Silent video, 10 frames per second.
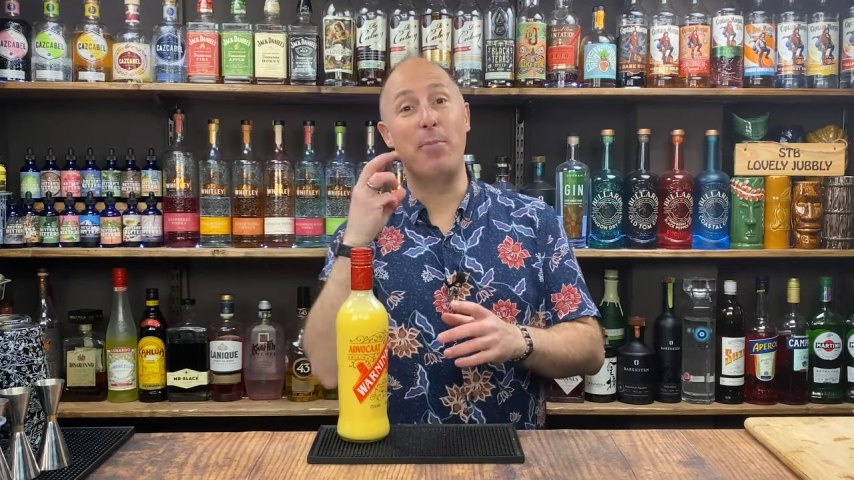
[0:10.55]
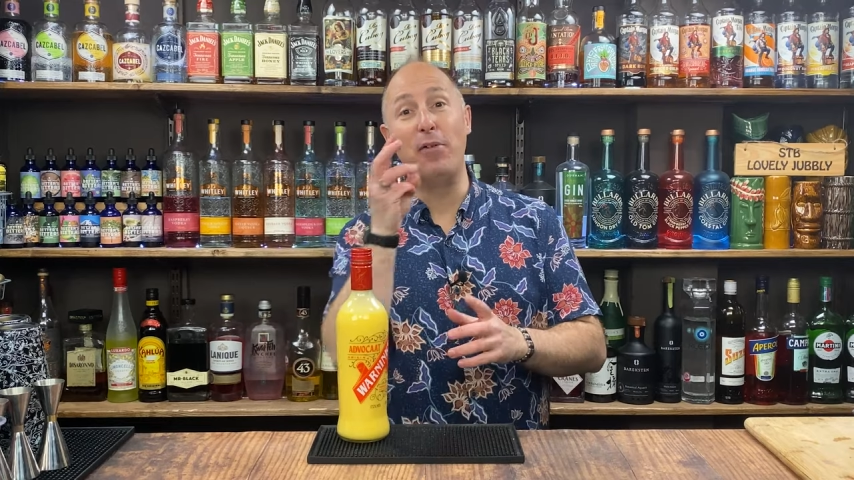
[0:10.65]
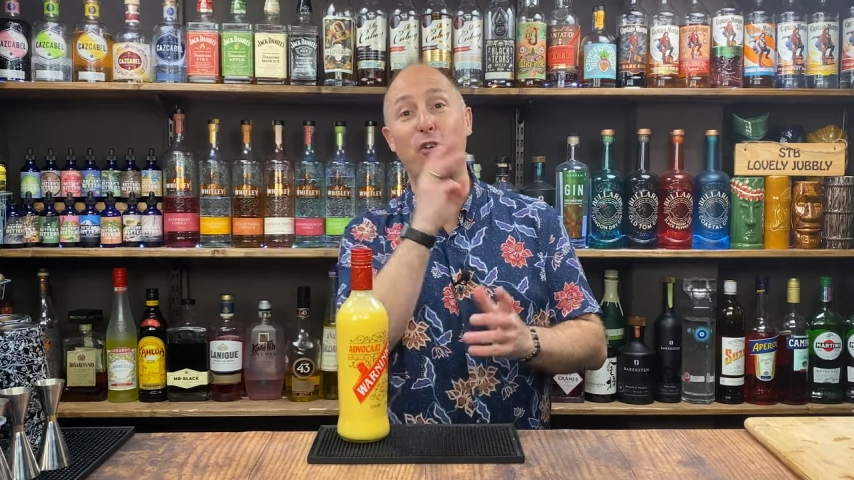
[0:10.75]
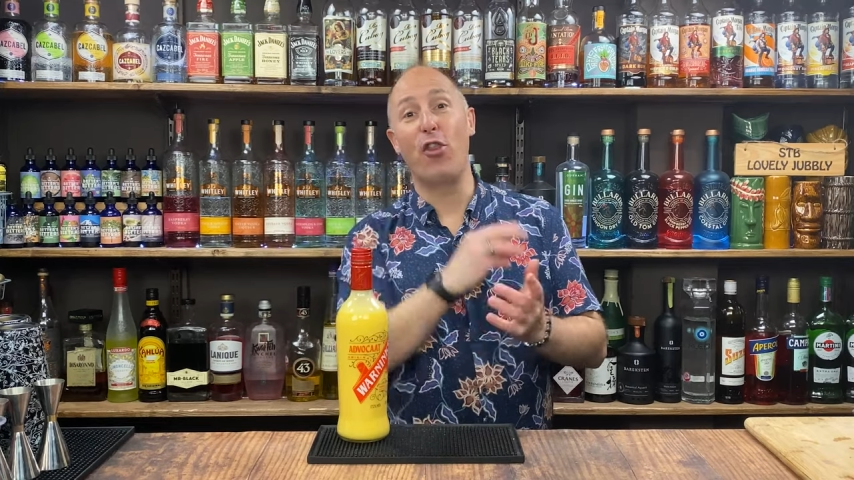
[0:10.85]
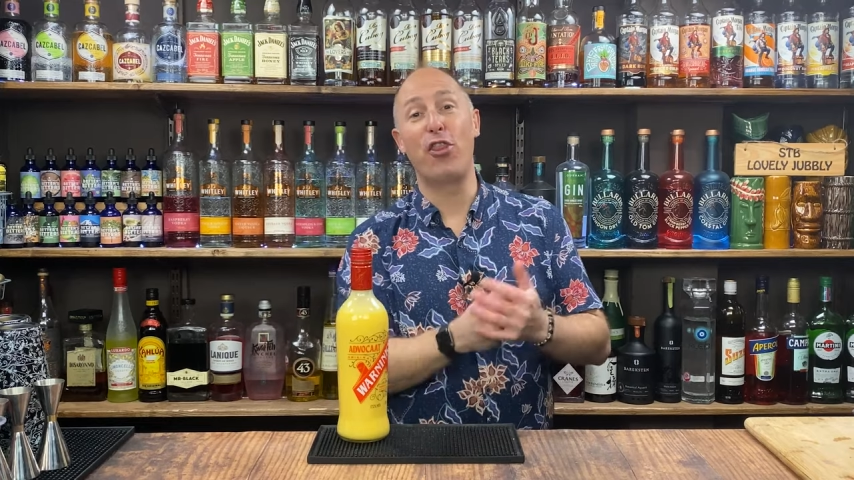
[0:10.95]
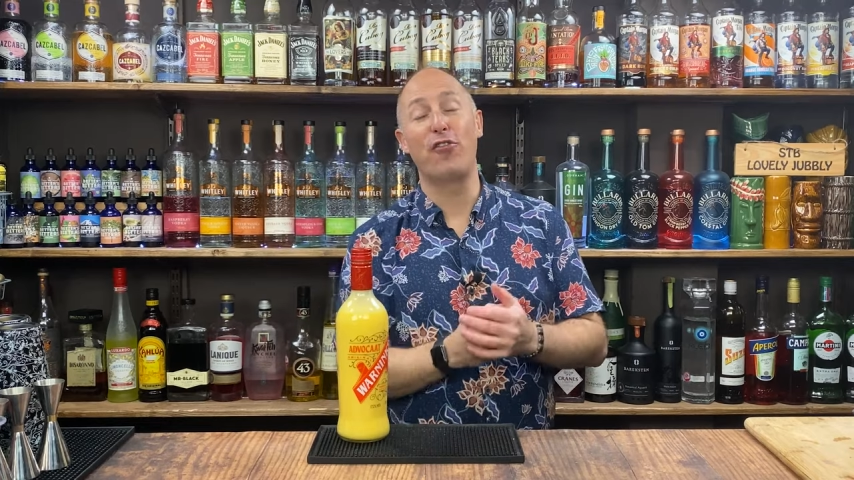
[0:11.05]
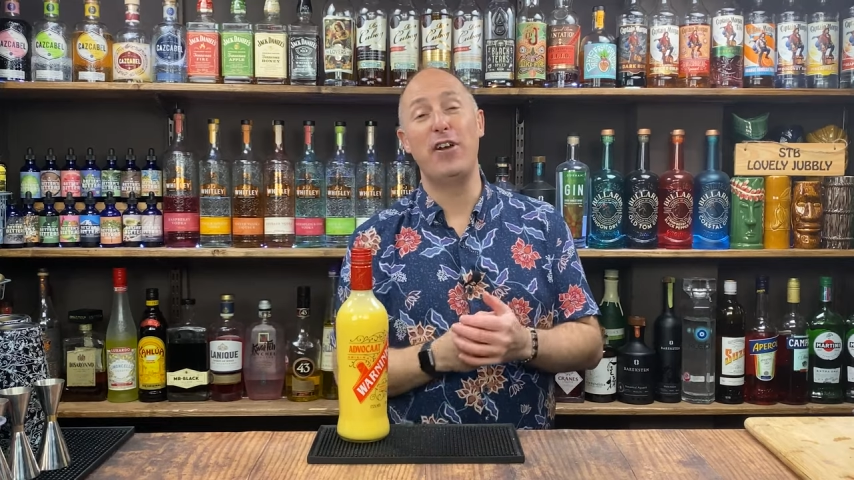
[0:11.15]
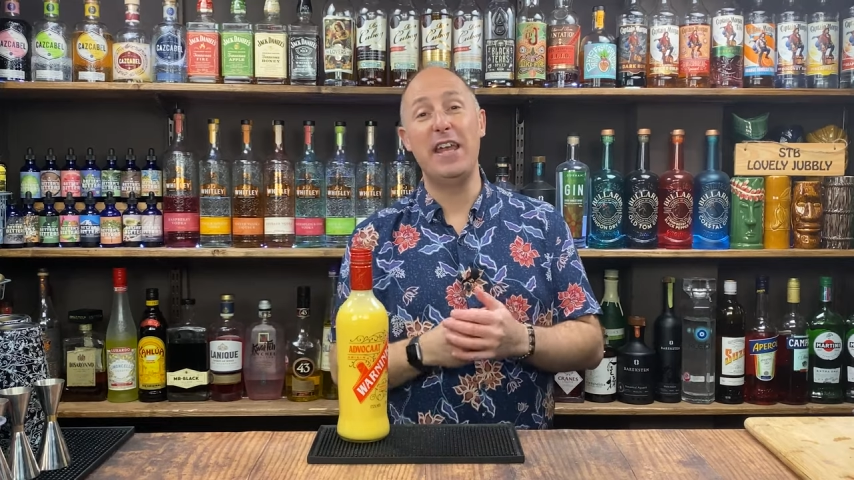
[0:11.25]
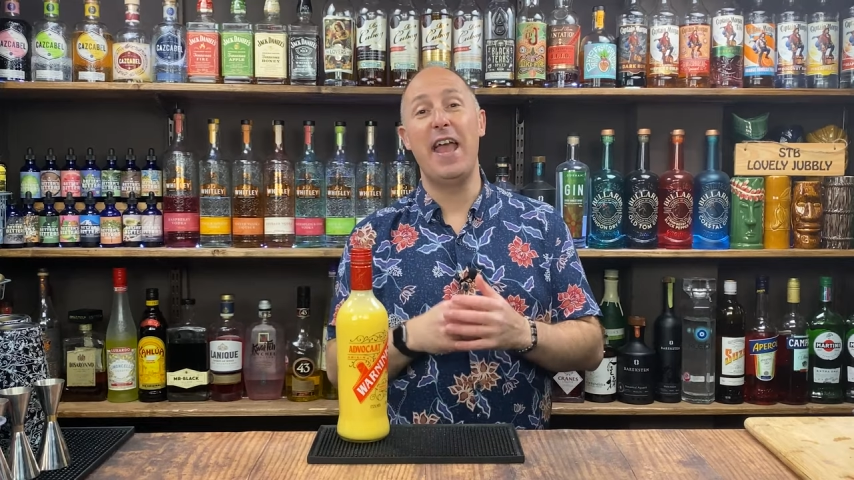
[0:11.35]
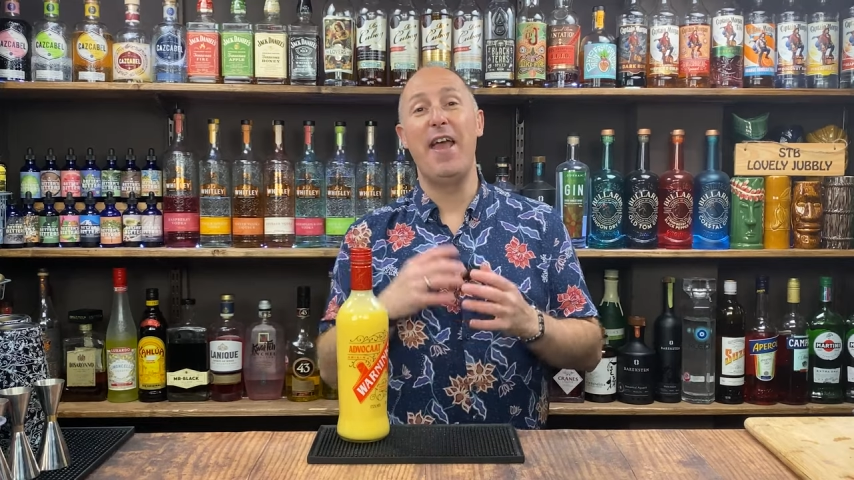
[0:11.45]
I've got
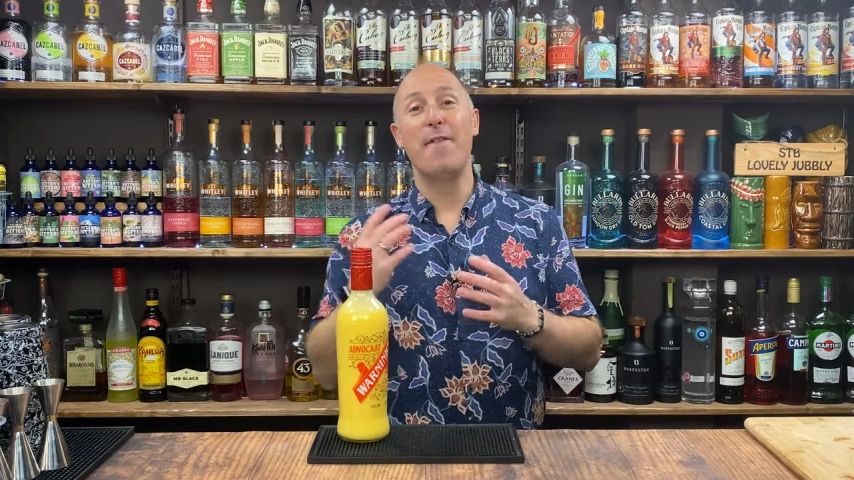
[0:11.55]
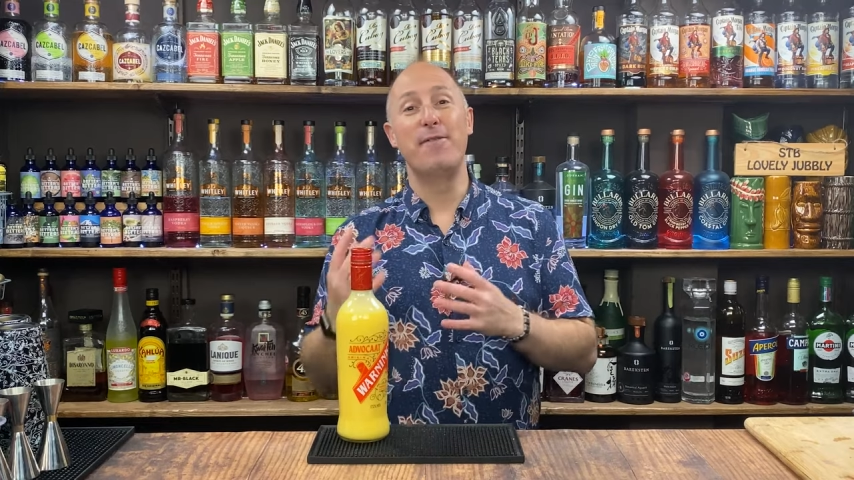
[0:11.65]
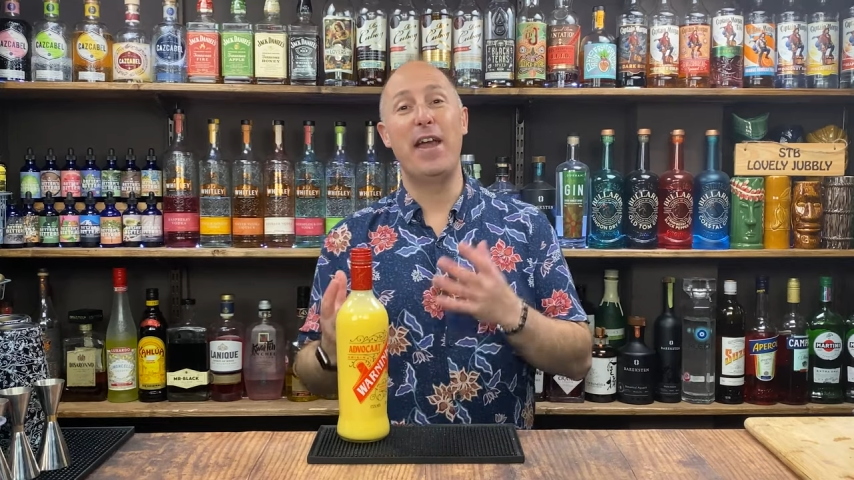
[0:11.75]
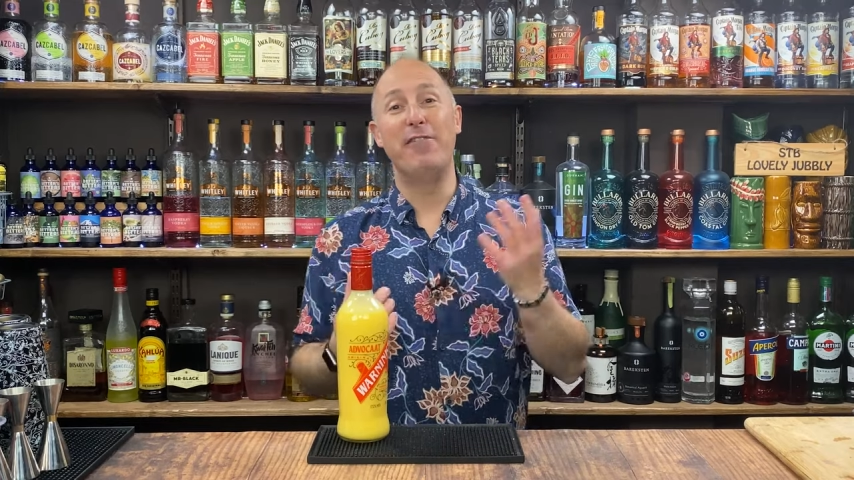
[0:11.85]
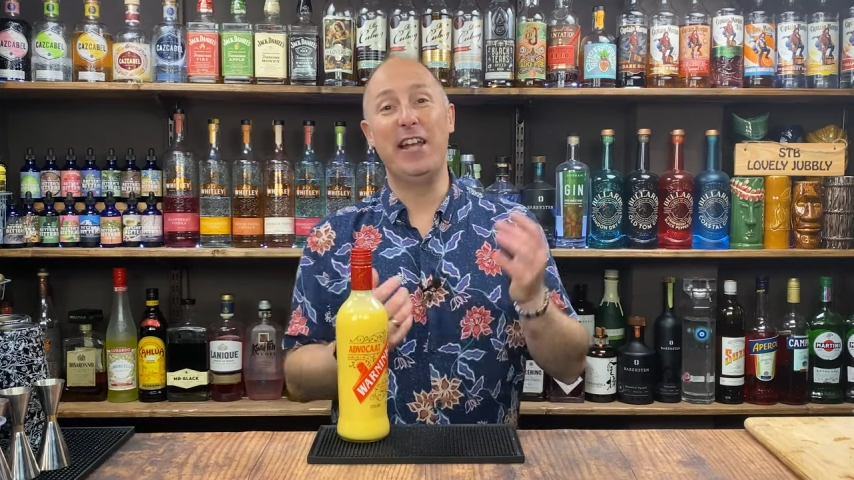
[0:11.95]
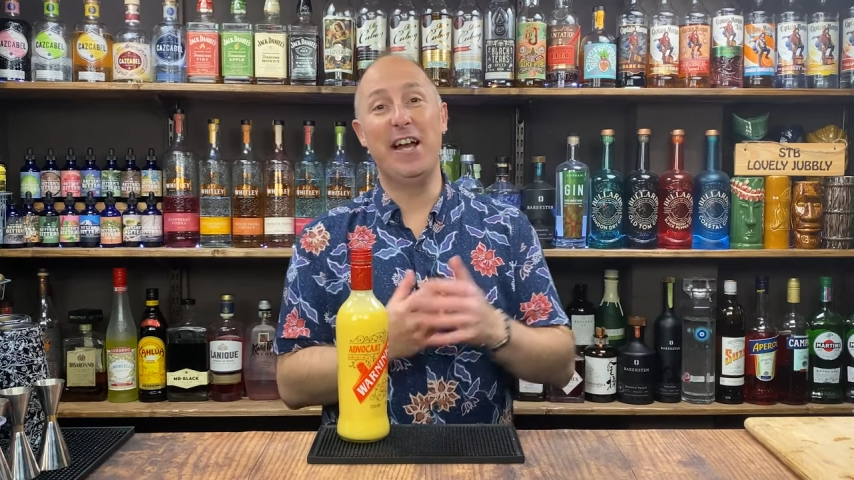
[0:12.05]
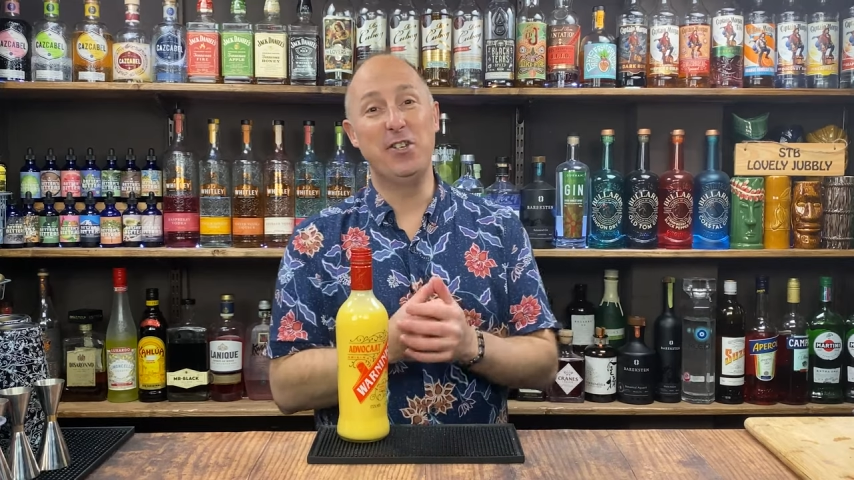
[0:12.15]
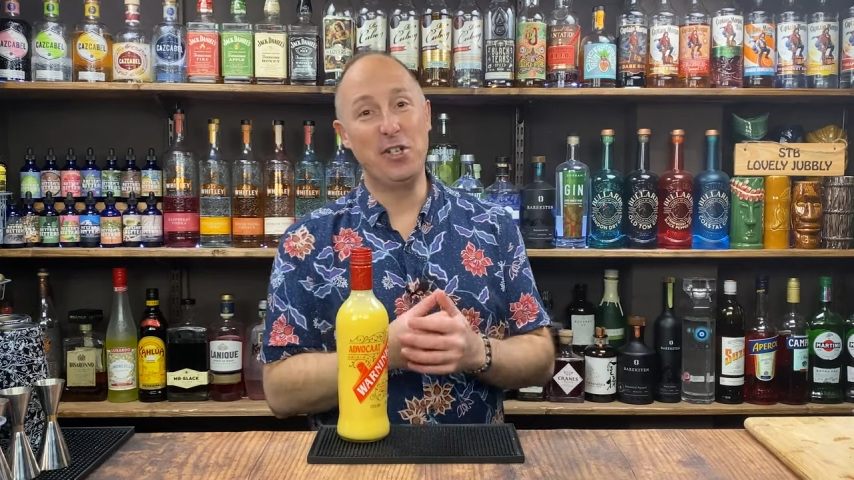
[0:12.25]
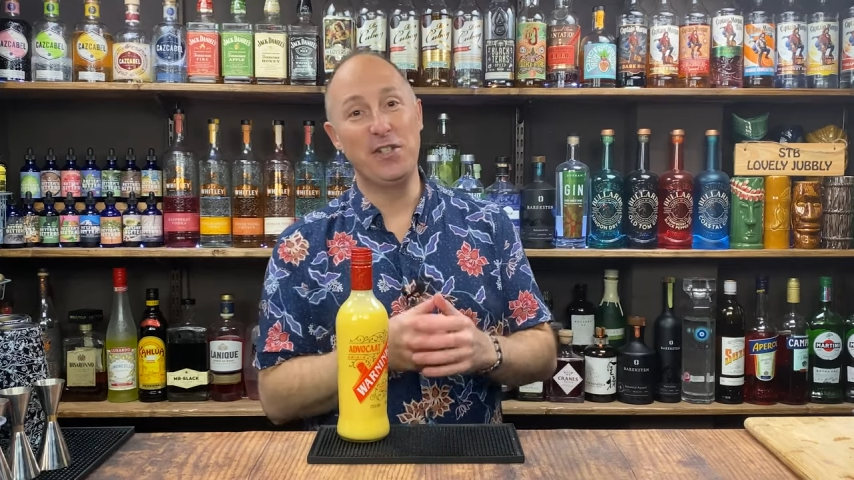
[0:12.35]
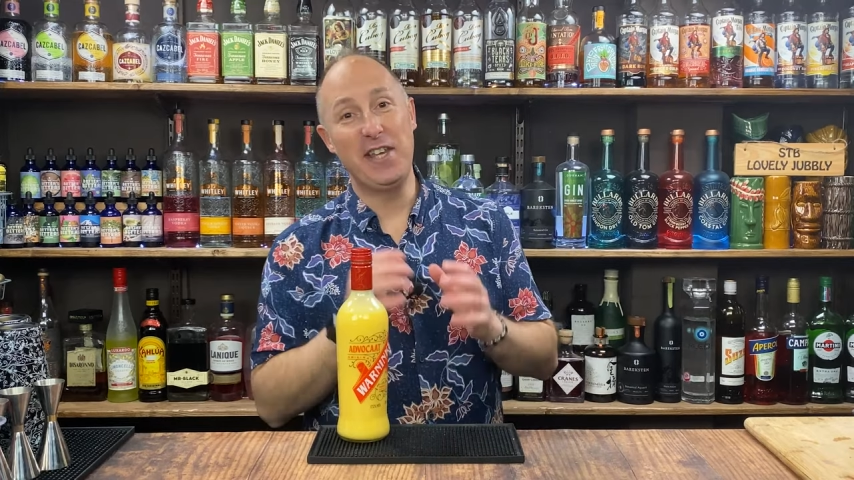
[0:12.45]
three
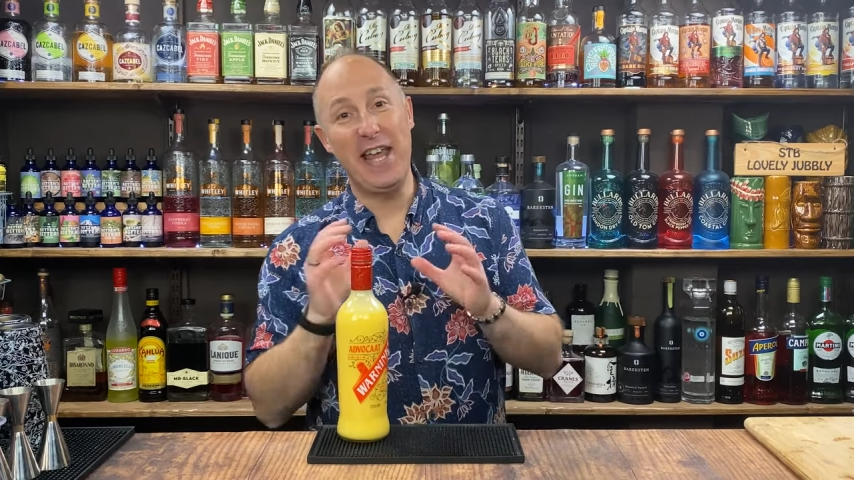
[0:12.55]
variations